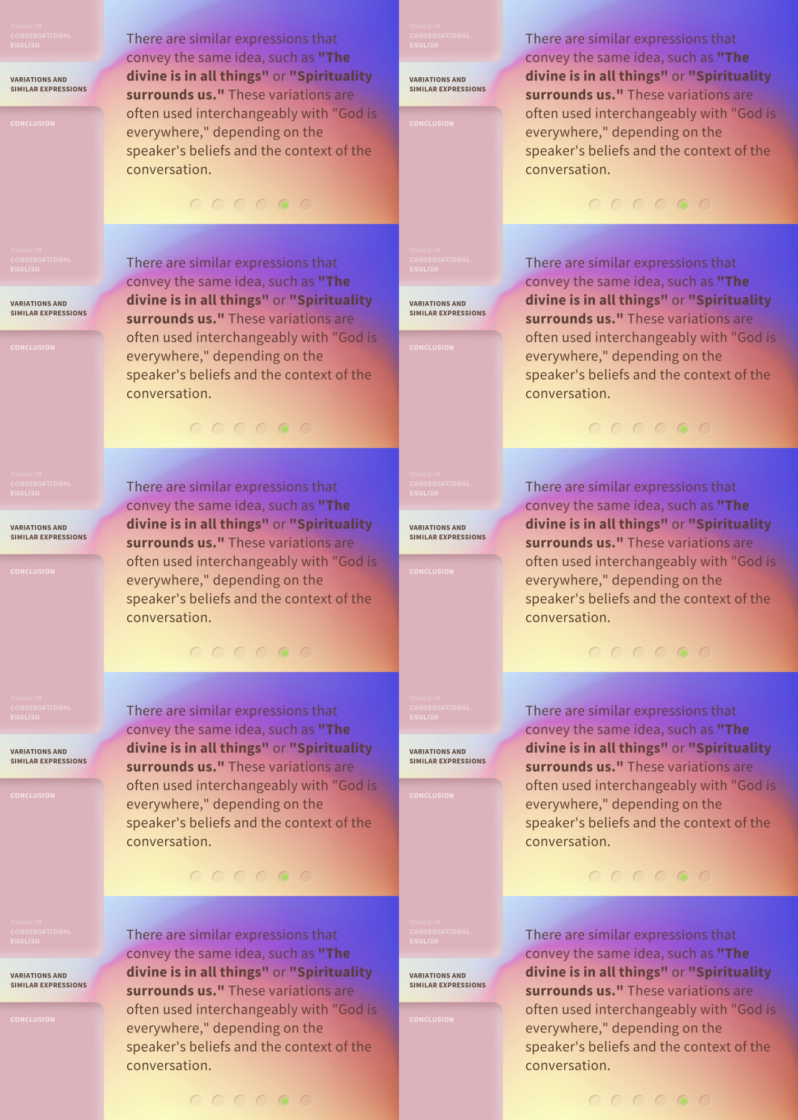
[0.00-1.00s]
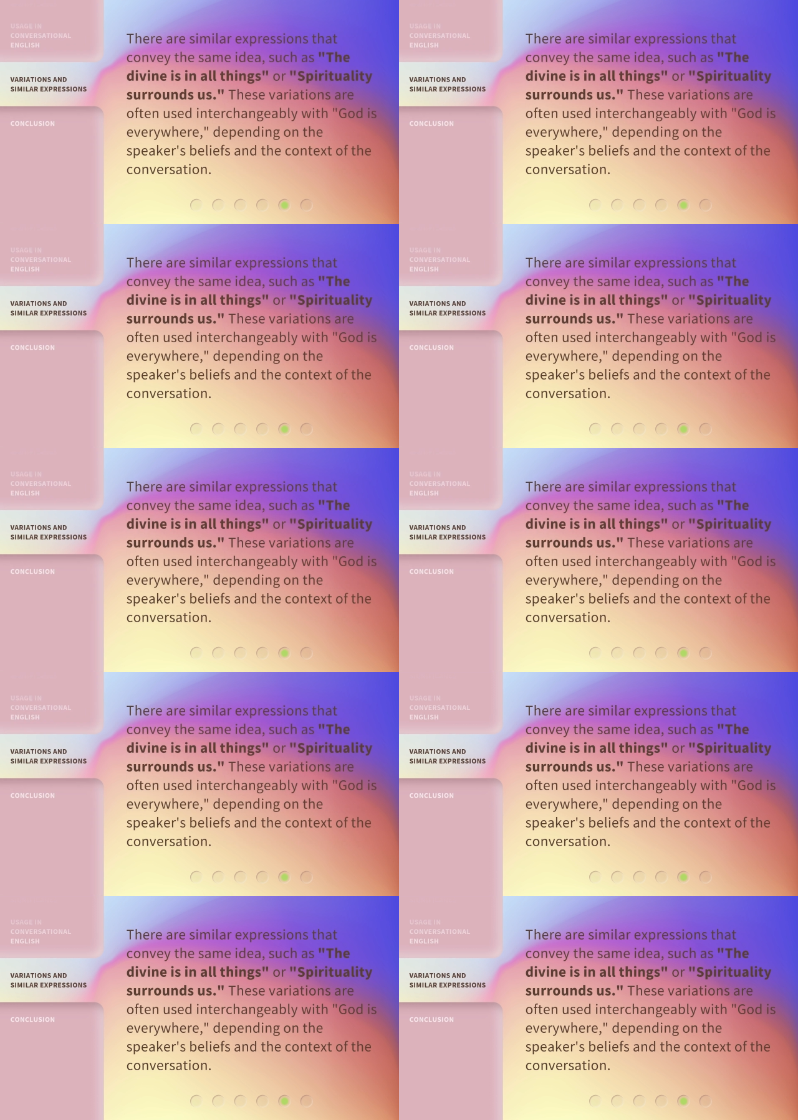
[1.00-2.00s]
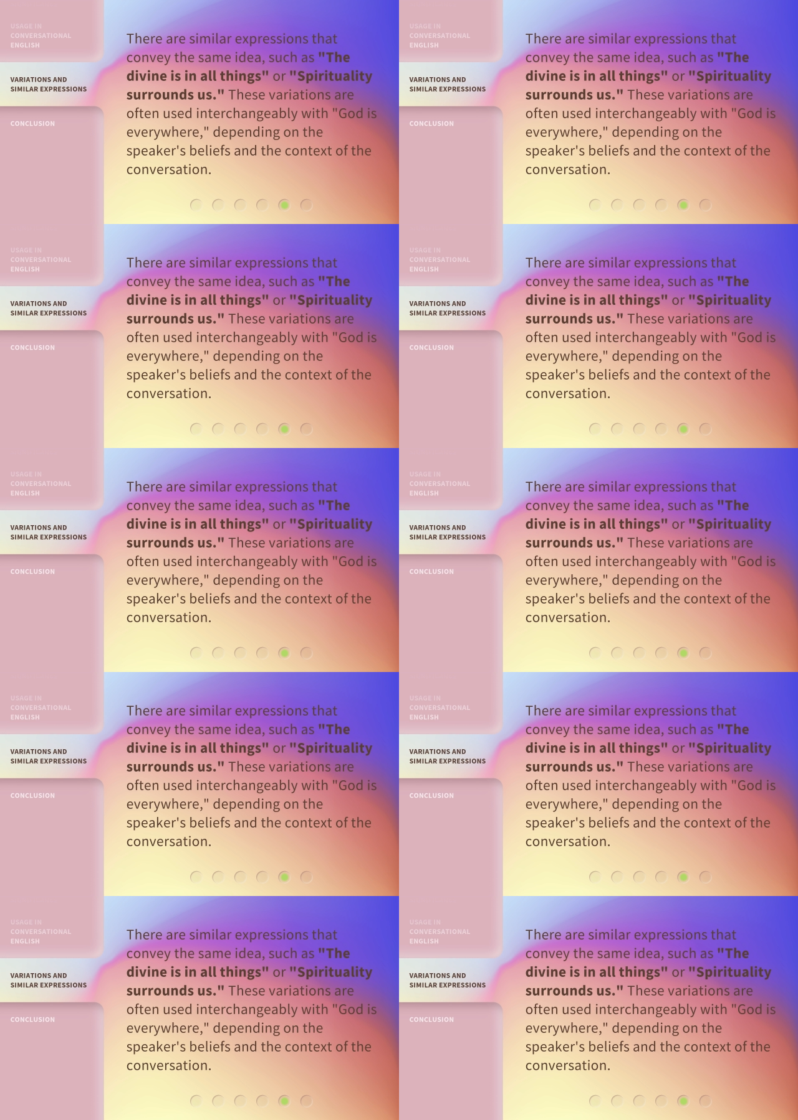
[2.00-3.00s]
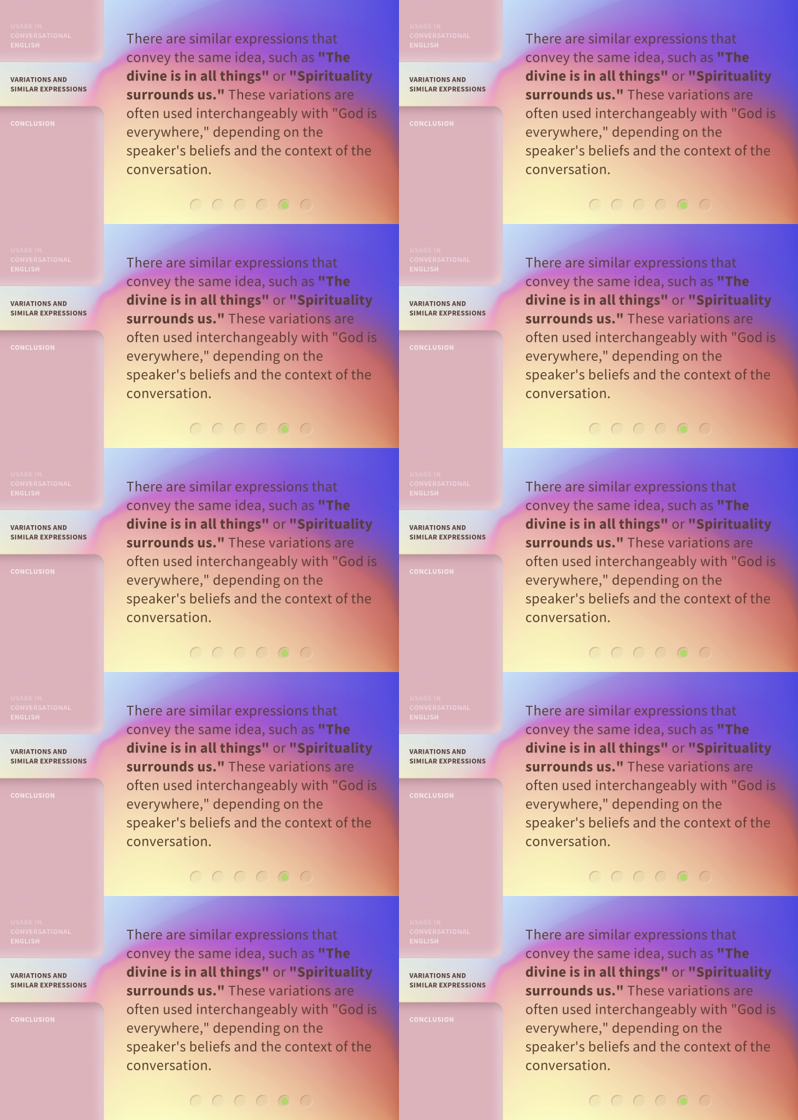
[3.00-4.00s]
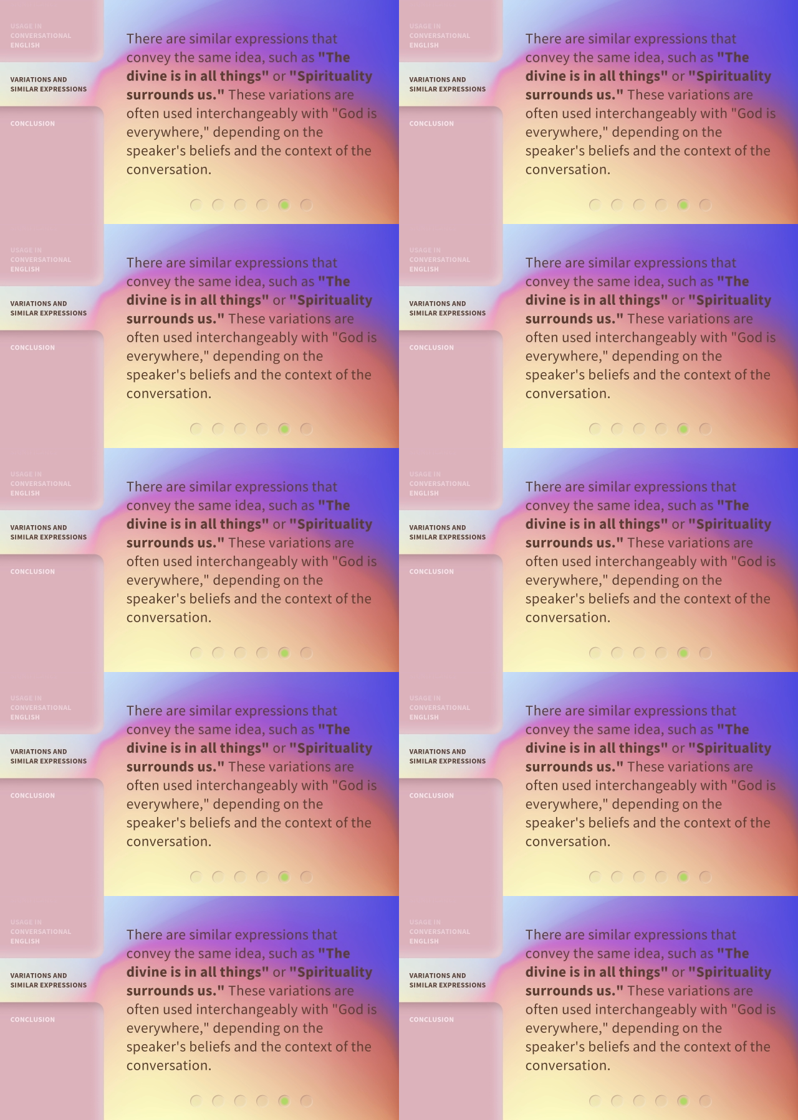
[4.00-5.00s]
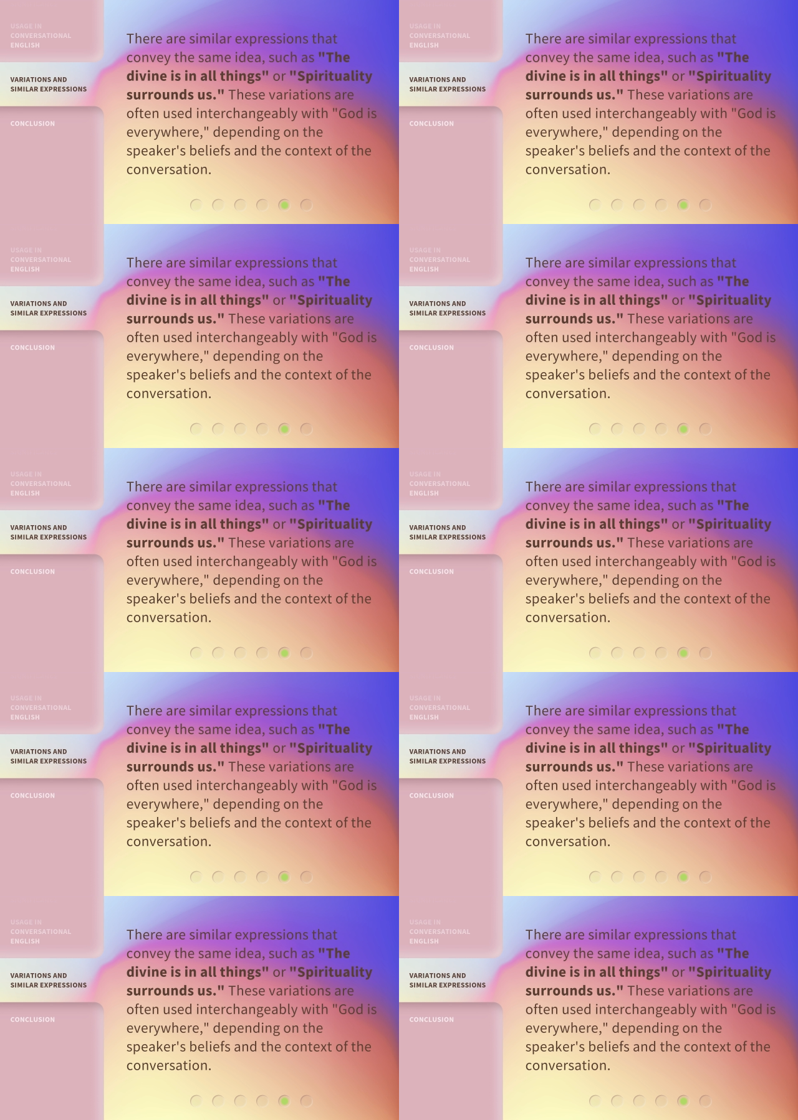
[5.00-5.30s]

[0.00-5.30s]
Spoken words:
Nobody's mouth can be seen.